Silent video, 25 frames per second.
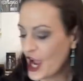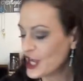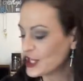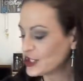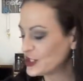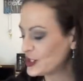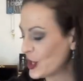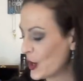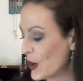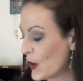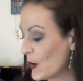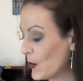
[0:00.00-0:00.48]

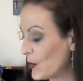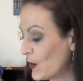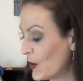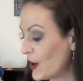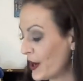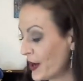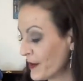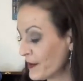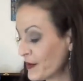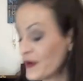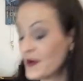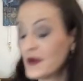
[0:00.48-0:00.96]
So
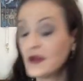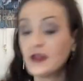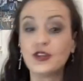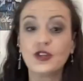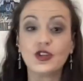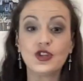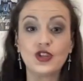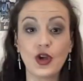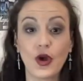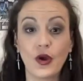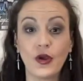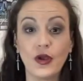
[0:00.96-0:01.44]
what I'm going to
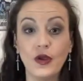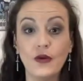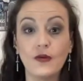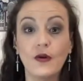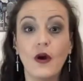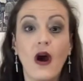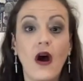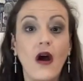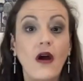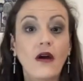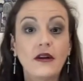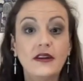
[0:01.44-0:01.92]
show
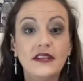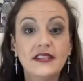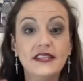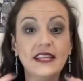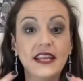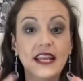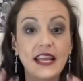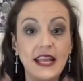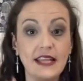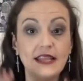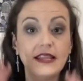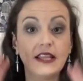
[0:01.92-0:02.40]
you aren't
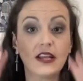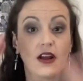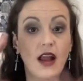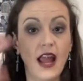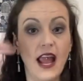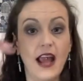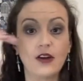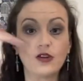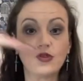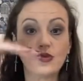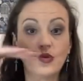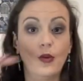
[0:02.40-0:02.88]
in their
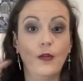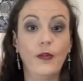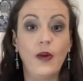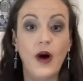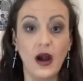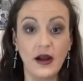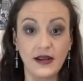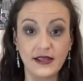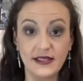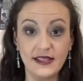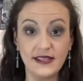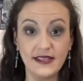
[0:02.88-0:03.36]
actual
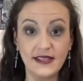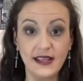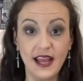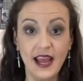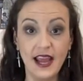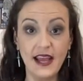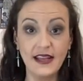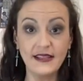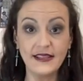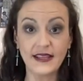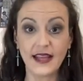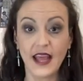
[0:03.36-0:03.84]
boxes
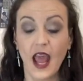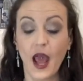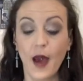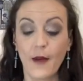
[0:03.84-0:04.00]
yet,